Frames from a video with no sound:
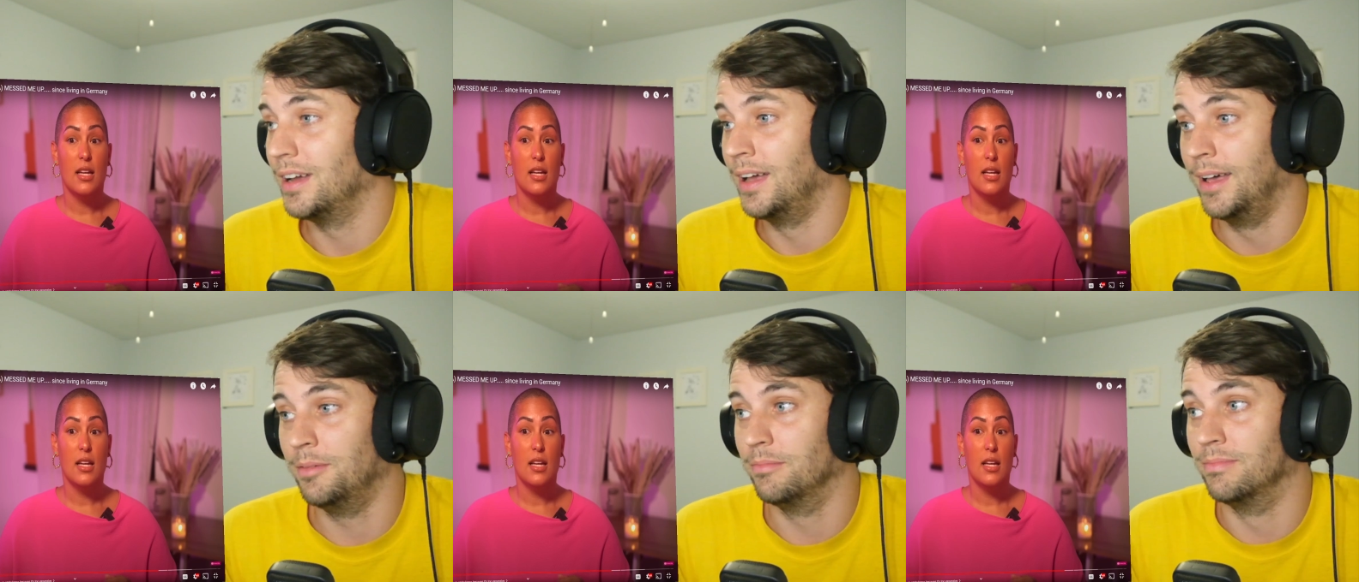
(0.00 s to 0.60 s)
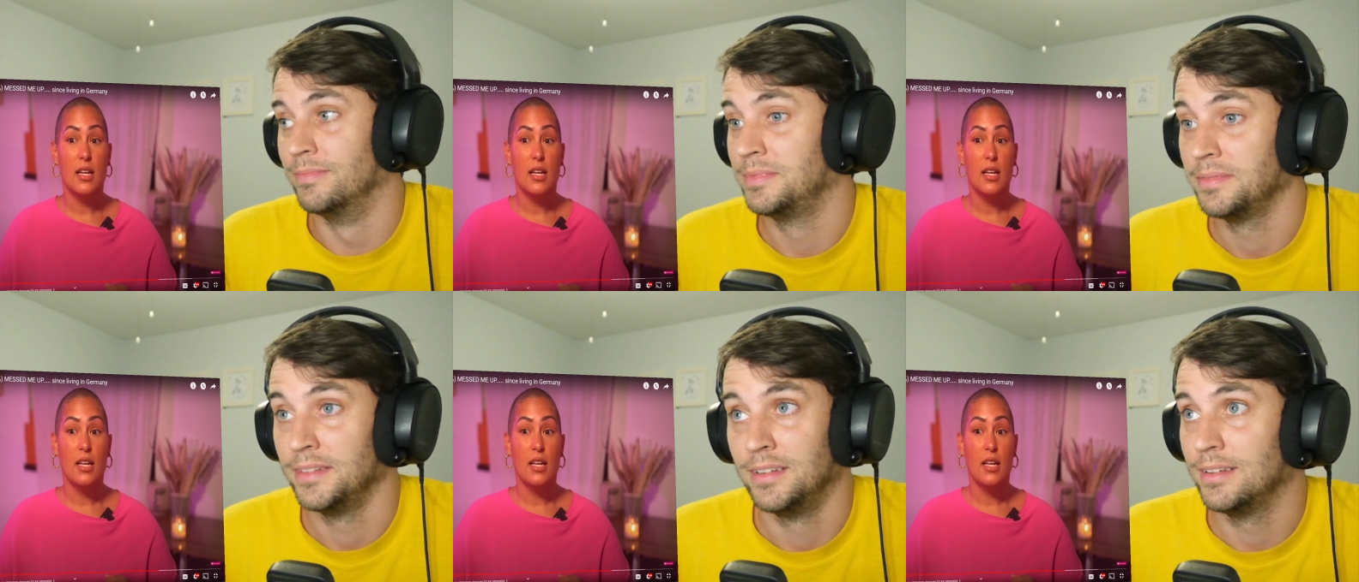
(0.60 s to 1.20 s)
Speaker 1: um,
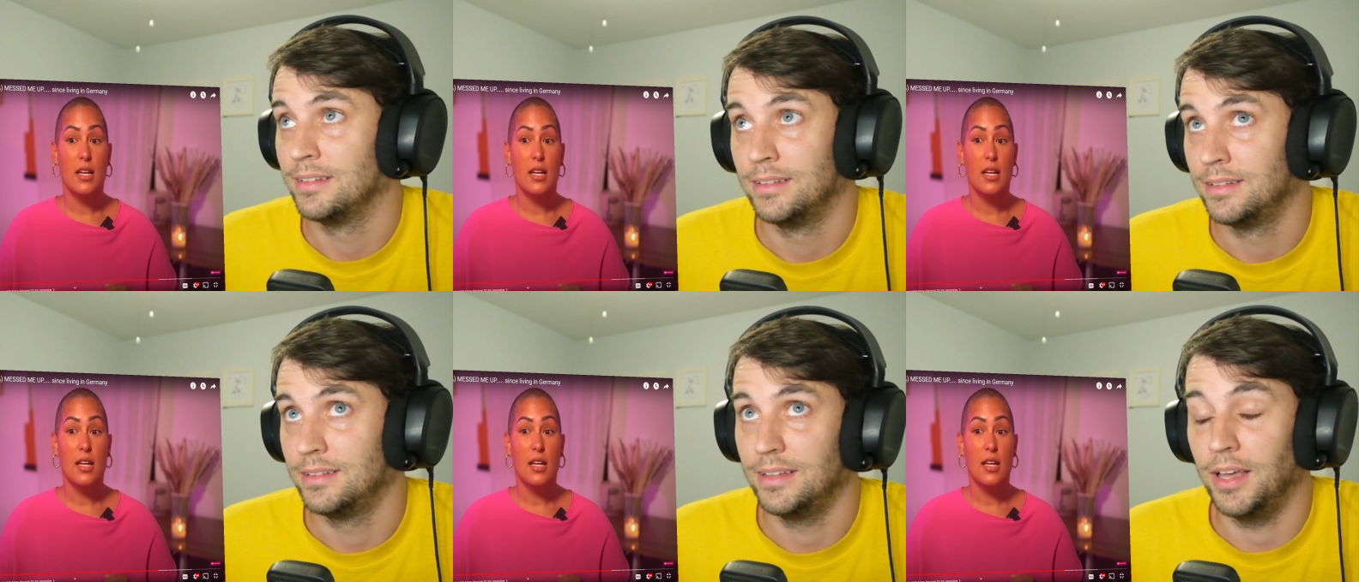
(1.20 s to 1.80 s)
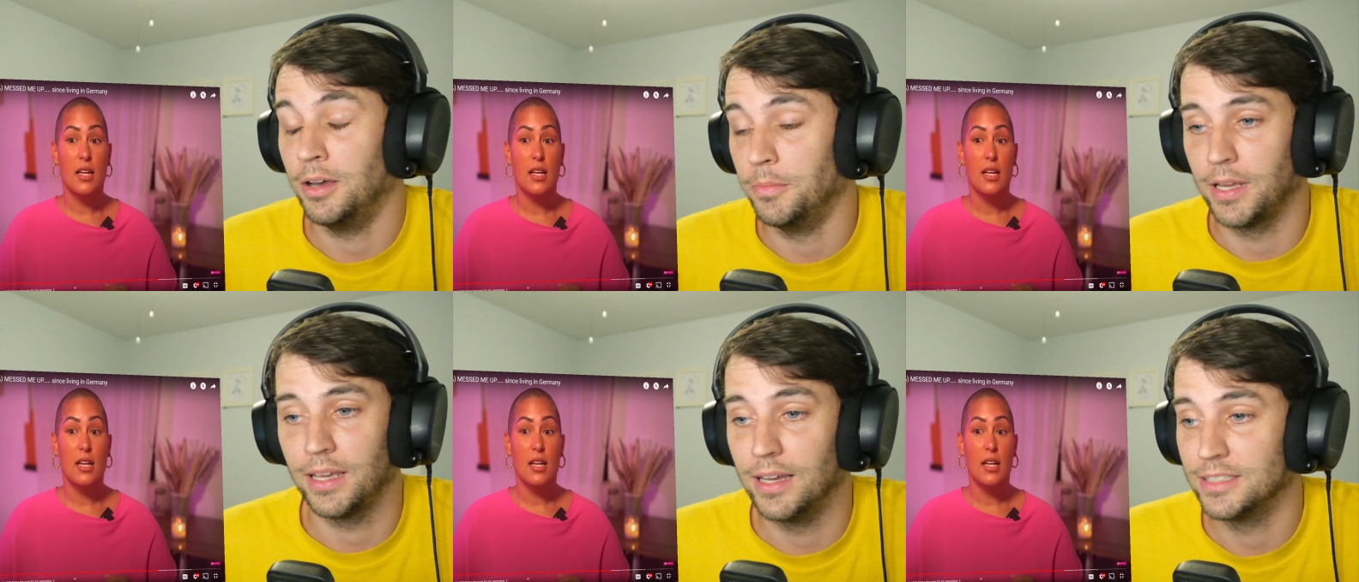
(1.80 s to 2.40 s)
oh my
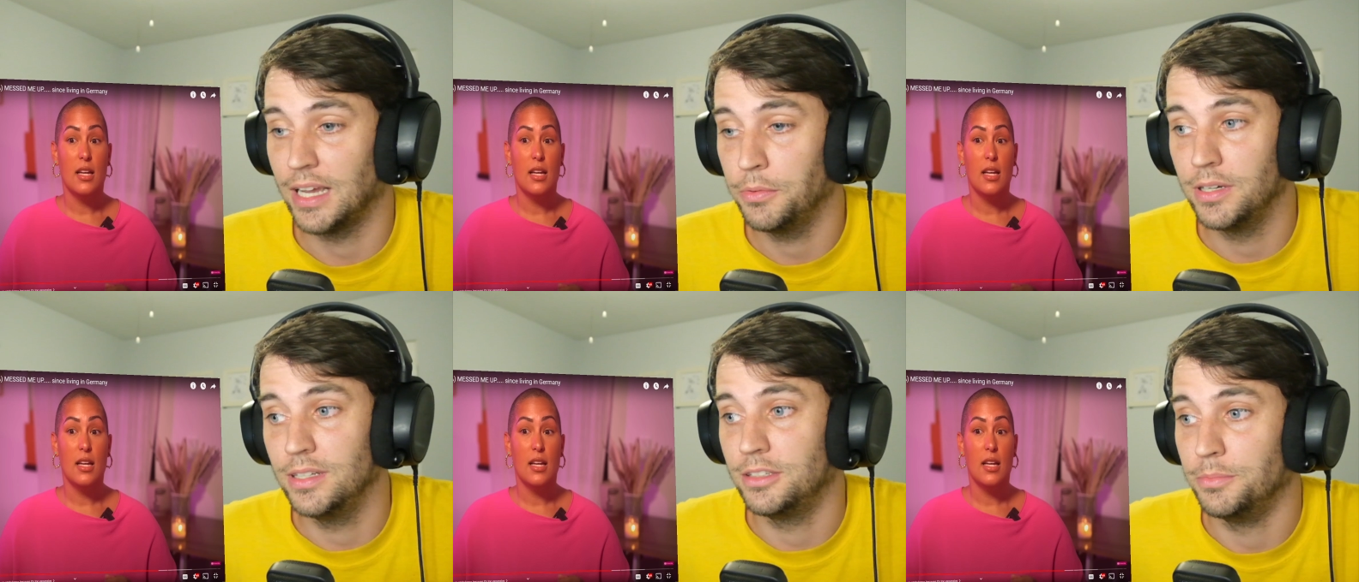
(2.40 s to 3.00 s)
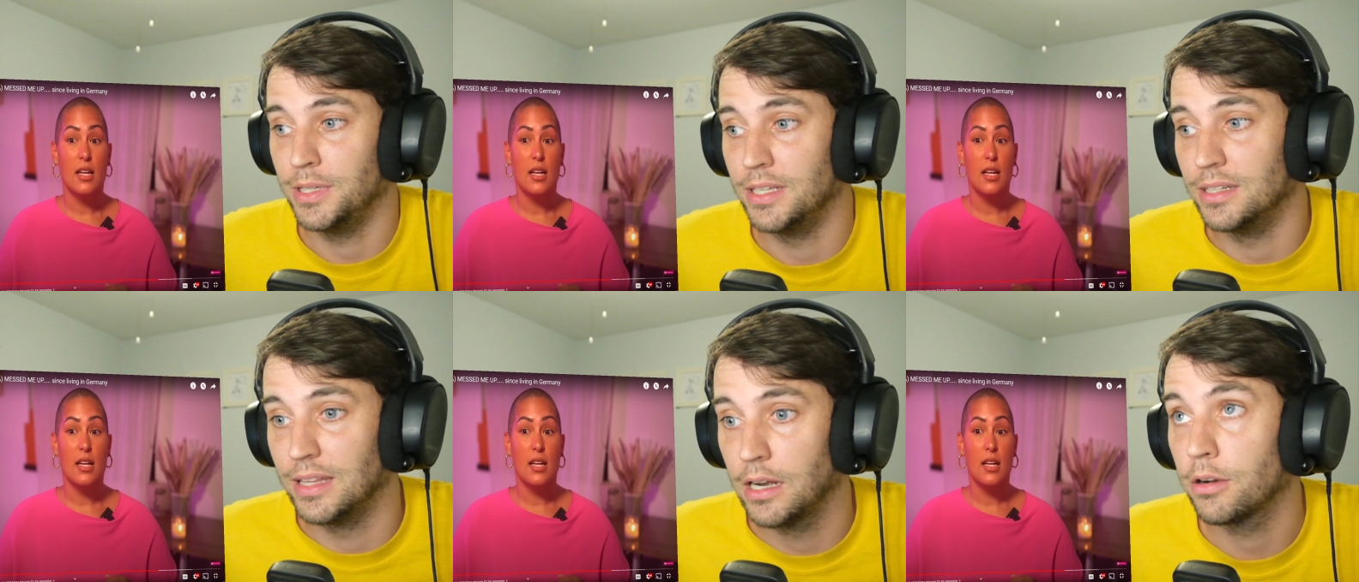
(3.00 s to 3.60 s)
gosh, I would need to be
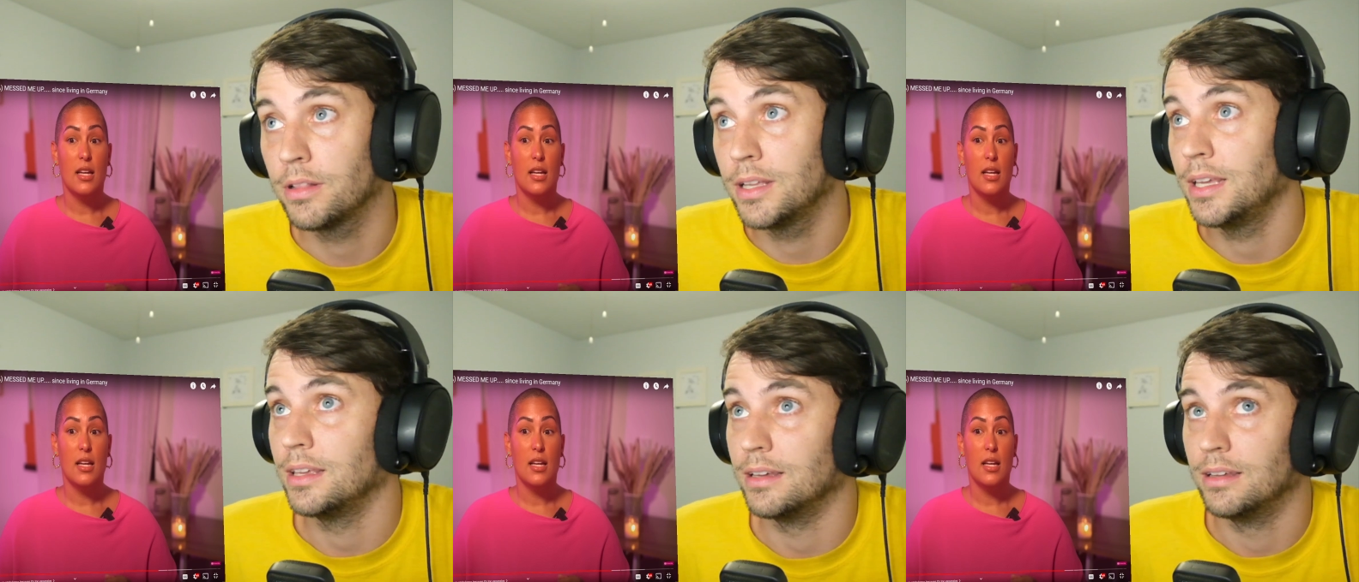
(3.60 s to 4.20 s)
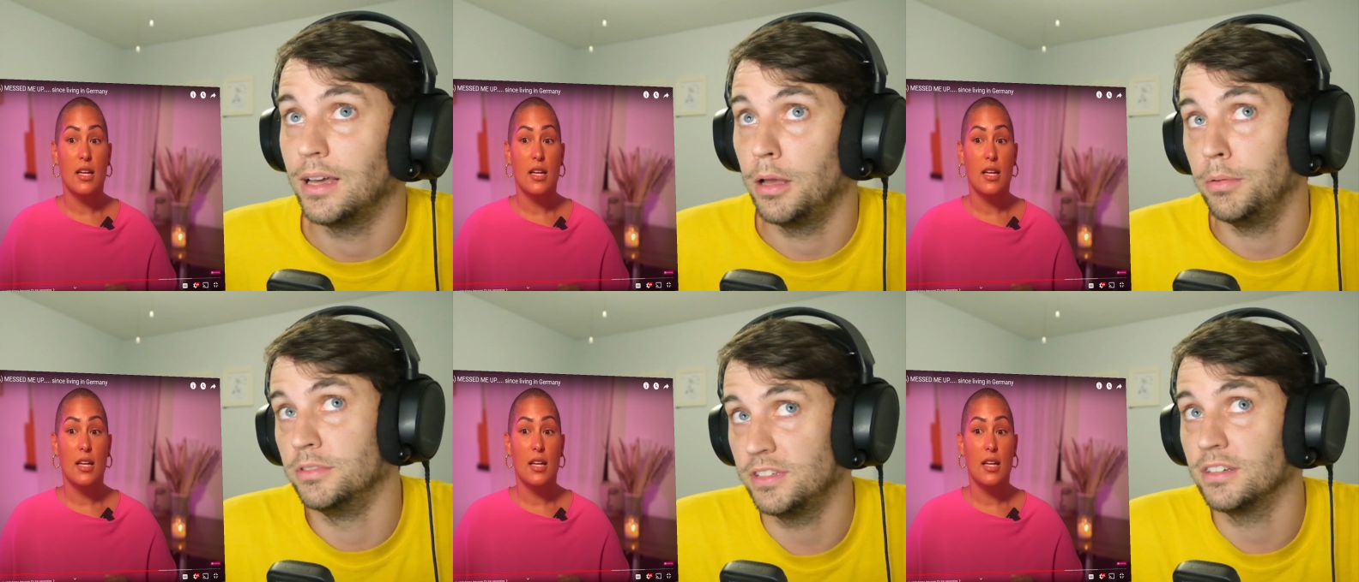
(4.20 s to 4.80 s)
literally, I
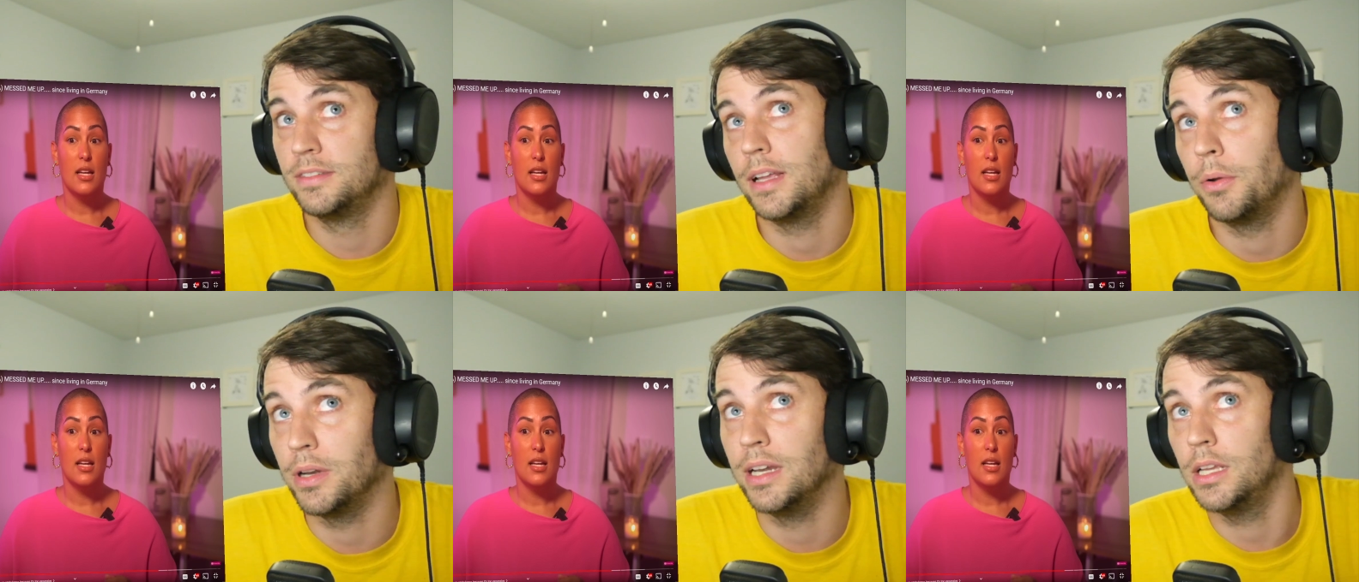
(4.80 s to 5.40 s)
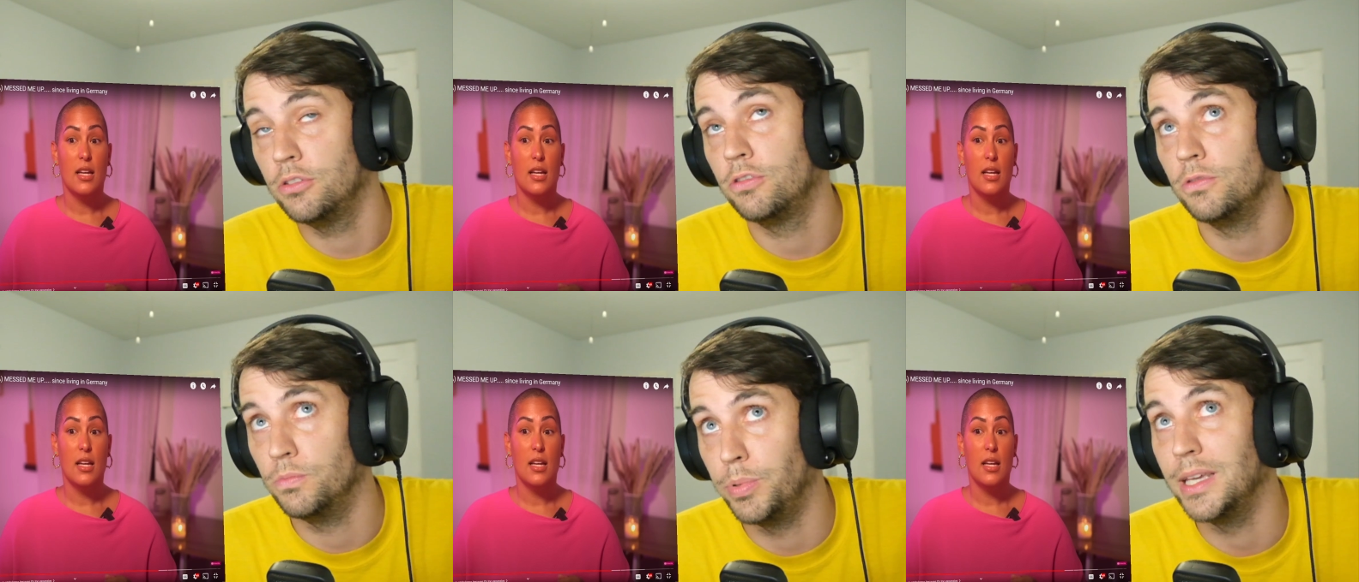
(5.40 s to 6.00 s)
mean, seriously, I would need
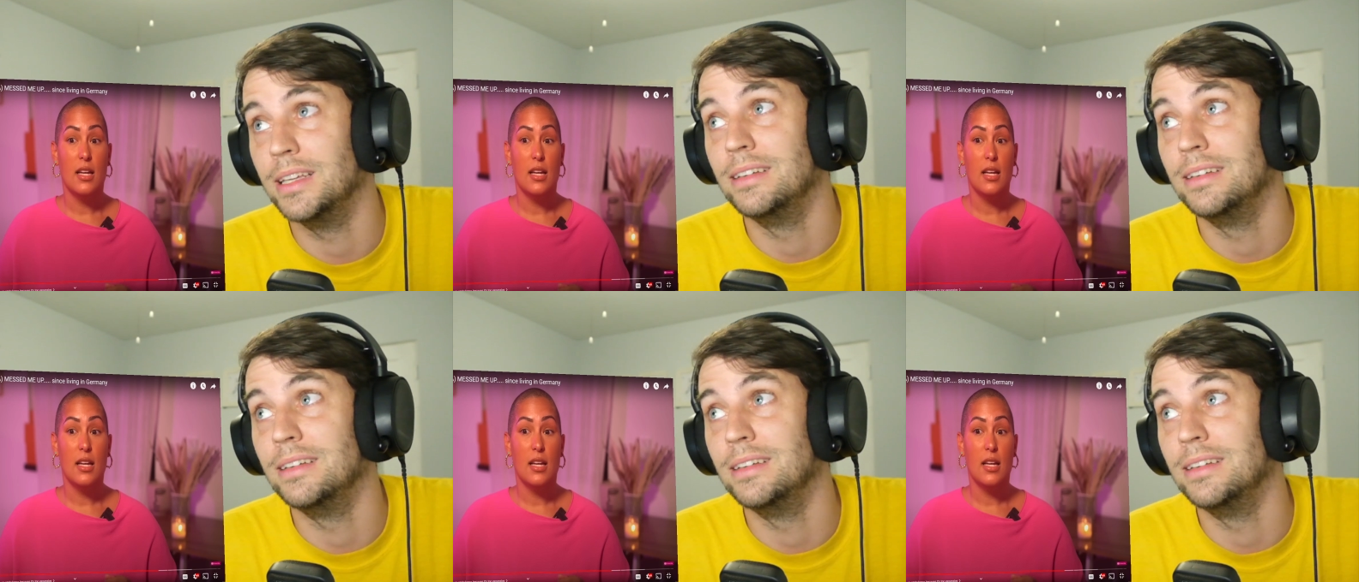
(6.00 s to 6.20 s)
to be